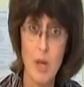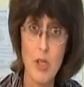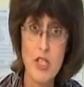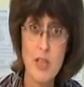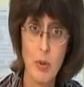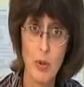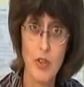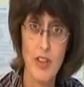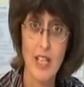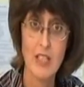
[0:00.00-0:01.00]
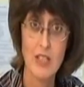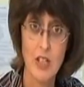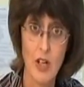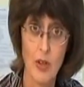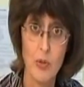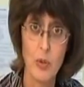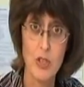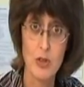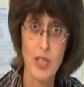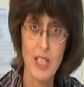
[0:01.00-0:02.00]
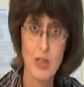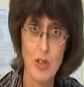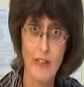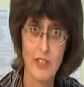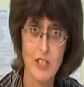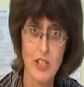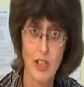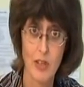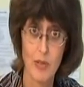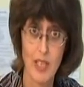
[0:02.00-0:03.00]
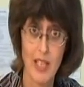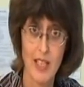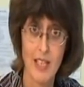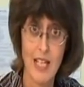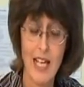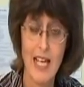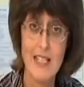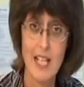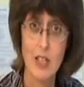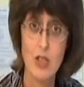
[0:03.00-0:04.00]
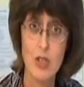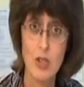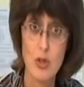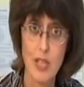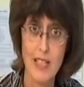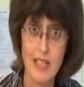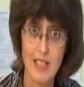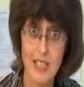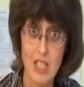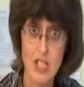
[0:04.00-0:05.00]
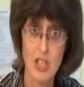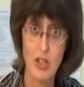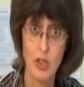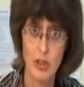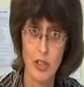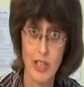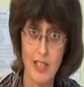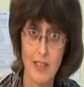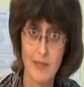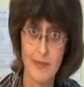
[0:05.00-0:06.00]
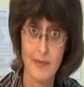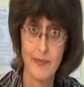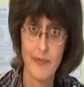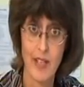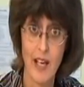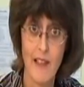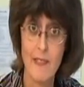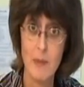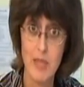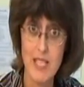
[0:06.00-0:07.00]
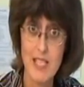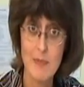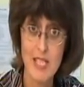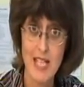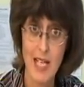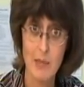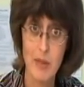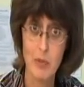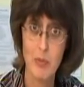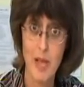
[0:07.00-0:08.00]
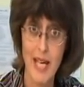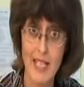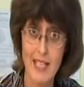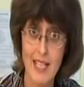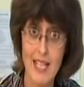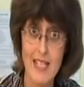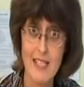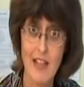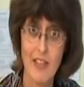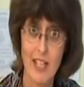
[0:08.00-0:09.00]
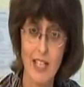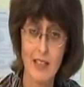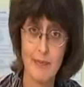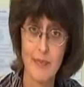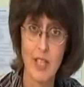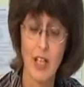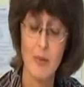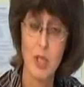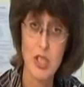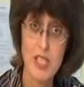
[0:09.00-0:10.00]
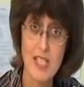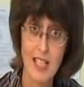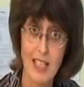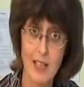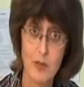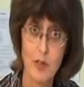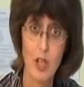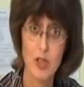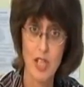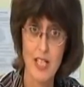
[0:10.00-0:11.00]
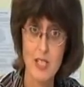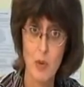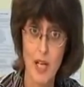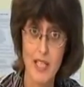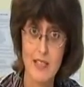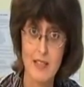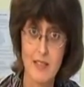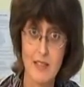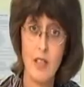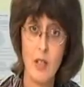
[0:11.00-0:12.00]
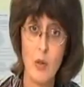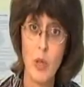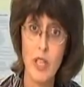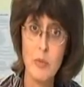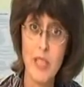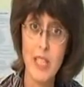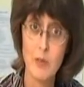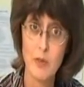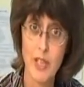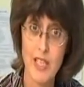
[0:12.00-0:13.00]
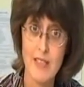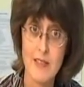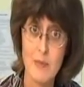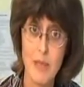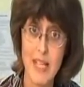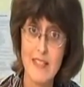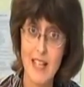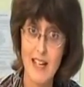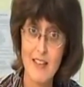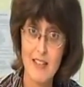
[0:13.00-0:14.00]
most important thing to know when treating travellers' diarrhea is that you should treat the condition early. The biggest mistake people make is they think, I'm not sick enough, I'll just wait. Well-meaning friends may say